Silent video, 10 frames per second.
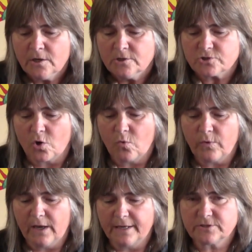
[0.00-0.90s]
So
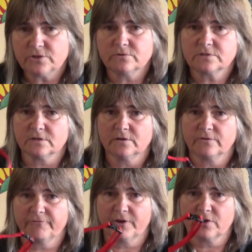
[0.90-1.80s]
we like to use
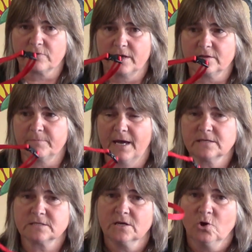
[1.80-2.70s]
the figure 8 the
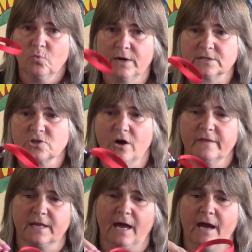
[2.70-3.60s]
best. When it's on
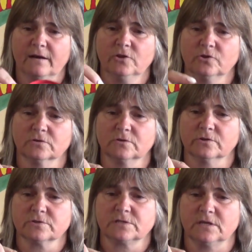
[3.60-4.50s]
the cat,
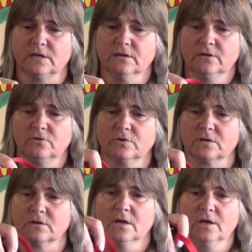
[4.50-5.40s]
you'll see you
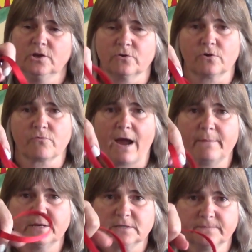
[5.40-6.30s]
can
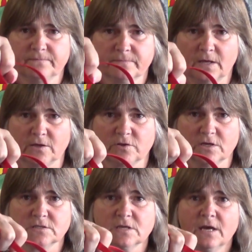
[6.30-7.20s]
grab it like
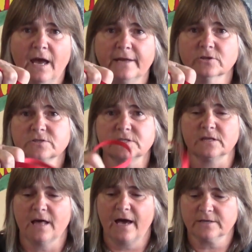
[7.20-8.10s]
this, and you'll
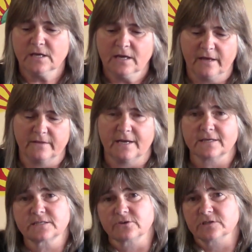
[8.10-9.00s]
see that in the
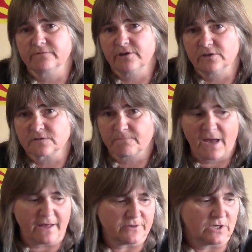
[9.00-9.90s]
next series of videos of
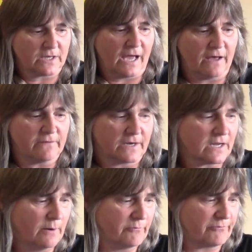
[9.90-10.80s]
bathing a cat
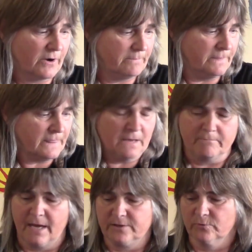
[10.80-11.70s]
that come from
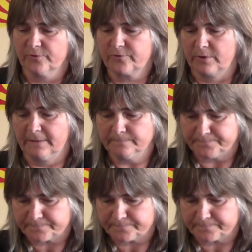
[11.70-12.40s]
Manual 3.